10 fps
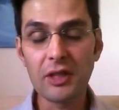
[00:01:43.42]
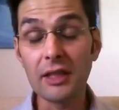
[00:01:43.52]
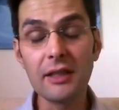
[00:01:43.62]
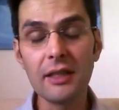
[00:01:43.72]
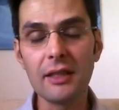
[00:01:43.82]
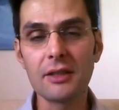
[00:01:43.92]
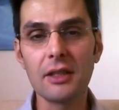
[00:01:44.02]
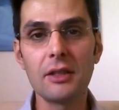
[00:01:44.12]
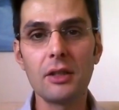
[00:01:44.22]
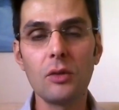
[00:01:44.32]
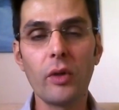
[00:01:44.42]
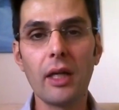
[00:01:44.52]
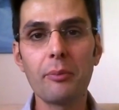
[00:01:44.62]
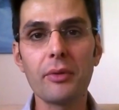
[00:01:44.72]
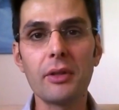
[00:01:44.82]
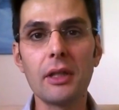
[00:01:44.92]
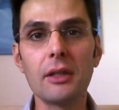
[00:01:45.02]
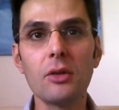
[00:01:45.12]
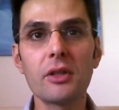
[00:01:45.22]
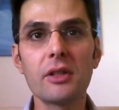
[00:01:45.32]
he did is he went up
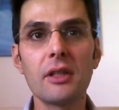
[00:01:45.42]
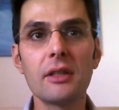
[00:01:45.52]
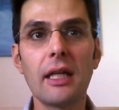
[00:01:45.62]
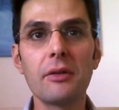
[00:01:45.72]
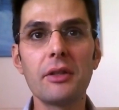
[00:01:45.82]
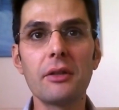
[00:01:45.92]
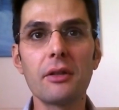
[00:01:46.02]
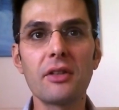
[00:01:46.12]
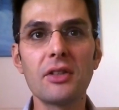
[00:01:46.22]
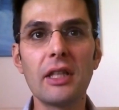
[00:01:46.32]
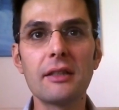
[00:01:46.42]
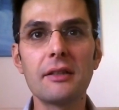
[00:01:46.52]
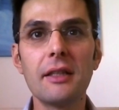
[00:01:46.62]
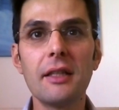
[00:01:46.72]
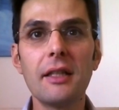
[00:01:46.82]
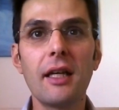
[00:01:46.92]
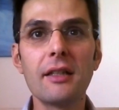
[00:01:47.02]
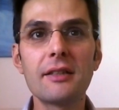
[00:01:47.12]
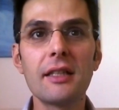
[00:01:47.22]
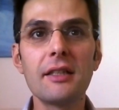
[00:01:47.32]
and looked at down the earth
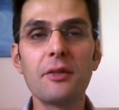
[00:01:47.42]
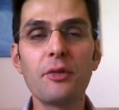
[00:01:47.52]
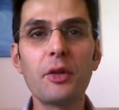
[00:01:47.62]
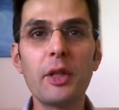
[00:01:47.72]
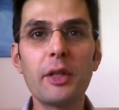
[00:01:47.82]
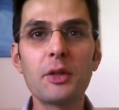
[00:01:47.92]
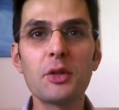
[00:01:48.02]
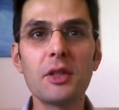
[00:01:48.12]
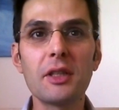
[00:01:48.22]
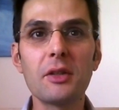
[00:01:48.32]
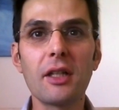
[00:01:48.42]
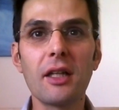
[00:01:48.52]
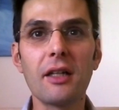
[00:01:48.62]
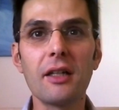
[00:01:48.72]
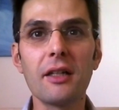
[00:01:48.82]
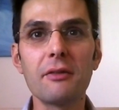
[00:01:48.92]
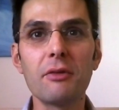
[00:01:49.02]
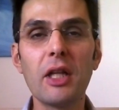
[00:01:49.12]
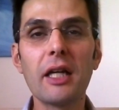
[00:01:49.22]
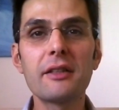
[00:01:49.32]
and said in a very interesting kind of
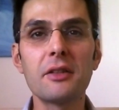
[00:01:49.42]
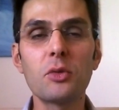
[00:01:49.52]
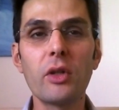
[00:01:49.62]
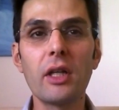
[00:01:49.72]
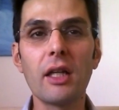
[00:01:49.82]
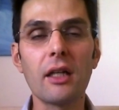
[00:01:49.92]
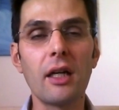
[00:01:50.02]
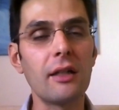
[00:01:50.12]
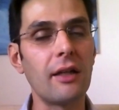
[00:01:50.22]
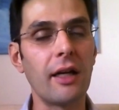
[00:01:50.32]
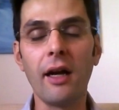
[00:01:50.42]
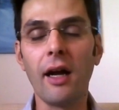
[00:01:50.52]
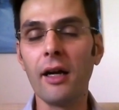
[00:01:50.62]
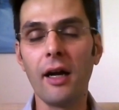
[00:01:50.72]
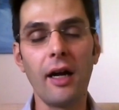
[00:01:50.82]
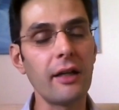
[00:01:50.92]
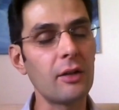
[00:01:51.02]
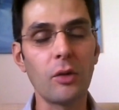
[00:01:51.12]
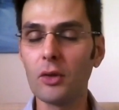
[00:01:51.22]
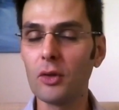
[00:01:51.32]
reluctant way, like, I
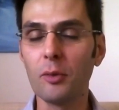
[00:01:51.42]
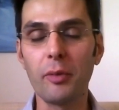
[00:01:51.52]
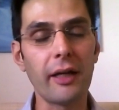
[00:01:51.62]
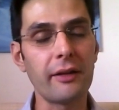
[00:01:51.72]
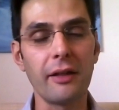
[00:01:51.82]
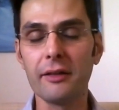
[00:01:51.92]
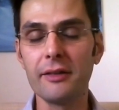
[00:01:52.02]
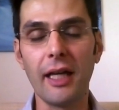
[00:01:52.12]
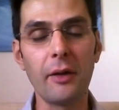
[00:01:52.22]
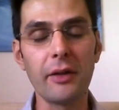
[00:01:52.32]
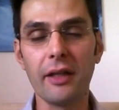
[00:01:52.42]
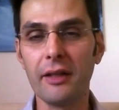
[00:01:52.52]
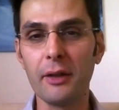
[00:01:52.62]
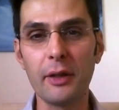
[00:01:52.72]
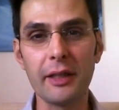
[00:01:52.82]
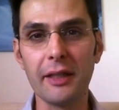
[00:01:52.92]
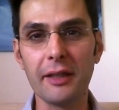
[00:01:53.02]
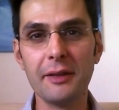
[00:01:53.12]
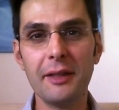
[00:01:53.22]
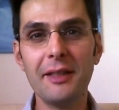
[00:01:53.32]
don't want to go back down there
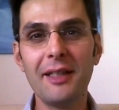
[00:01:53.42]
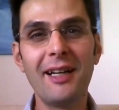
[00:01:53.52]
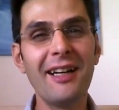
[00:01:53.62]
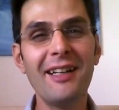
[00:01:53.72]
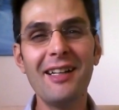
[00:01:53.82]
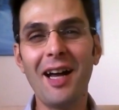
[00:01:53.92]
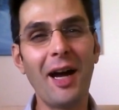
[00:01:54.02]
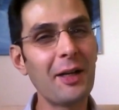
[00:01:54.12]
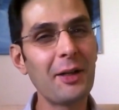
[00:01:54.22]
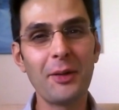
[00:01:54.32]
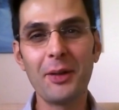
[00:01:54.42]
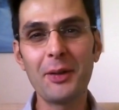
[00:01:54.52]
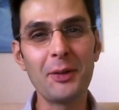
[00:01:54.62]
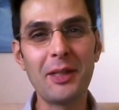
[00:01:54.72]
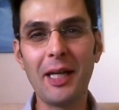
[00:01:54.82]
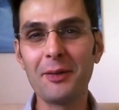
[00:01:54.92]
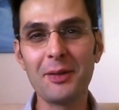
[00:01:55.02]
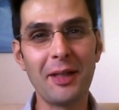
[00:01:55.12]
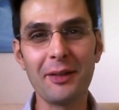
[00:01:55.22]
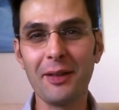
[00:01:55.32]
again. I don't want to go down to
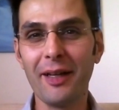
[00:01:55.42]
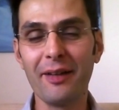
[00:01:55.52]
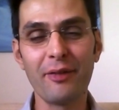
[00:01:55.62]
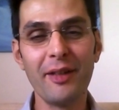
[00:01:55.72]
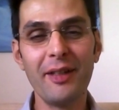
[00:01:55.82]
another life.